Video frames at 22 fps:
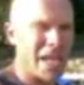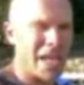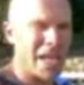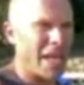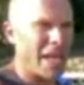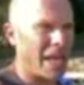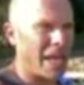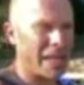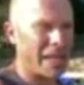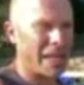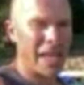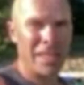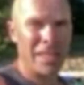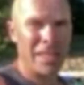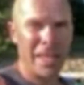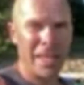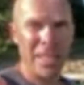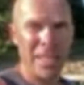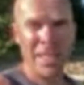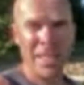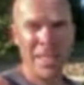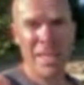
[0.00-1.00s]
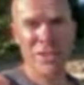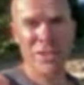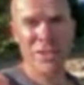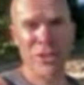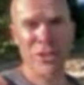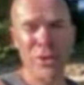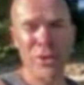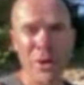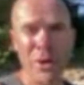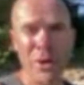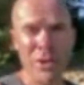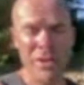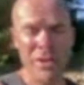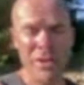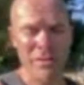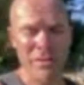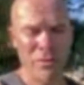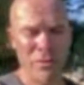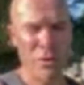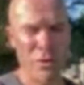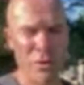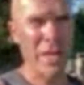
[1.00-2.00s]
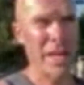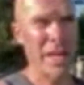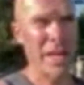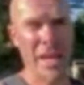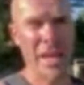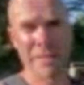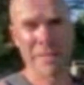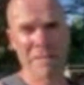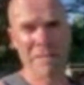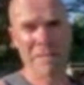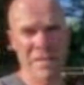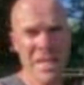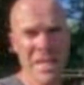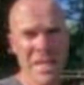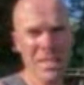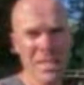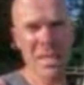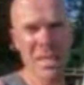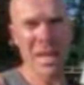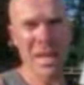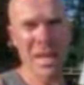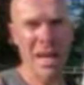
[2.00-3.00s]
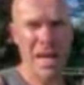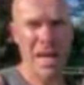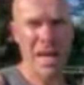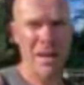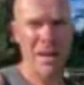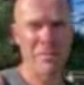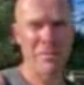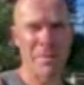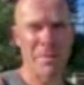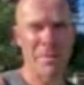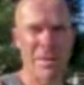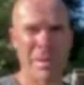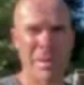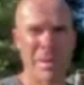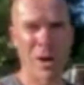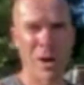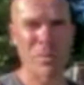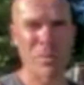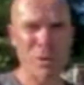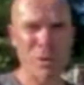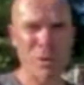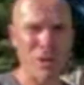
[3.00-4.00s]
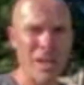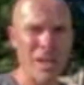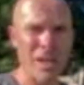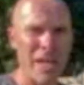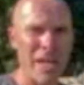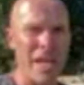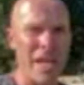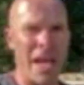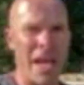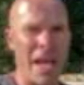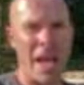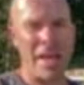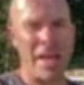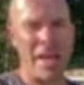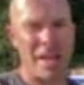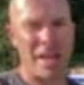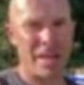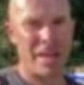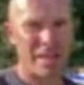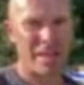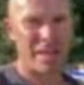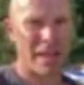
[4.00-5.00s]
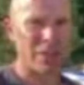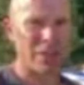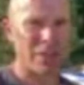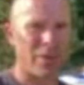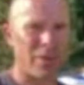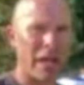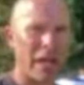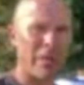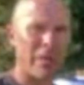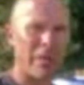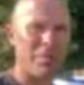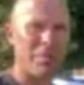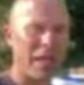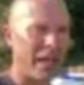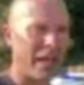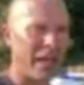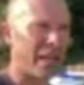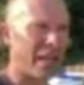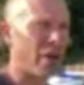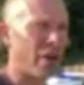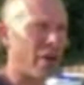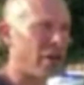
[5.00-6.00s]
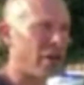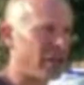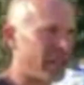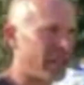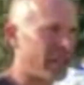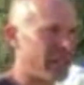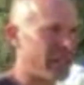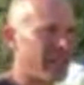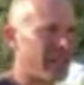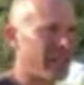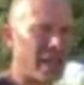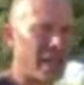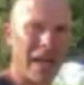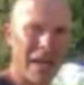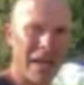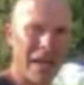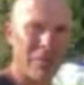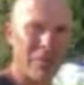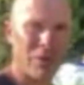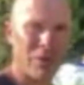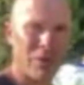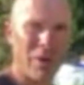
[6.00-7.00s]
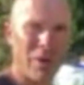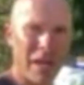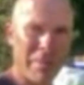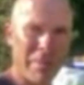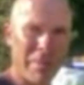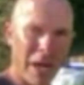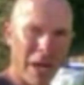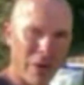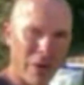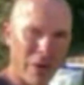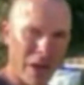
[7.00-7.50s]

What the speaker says: And again, like I say, it's 249 feet from the power pole. And that's what I was planning on running power